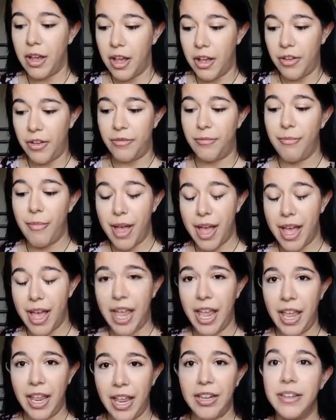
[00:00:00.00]
of
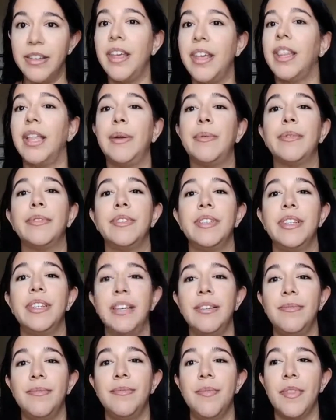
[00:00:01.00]
my daily
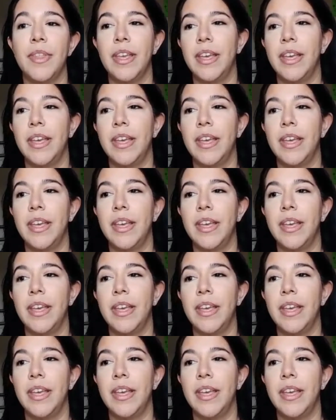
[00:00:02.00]
routine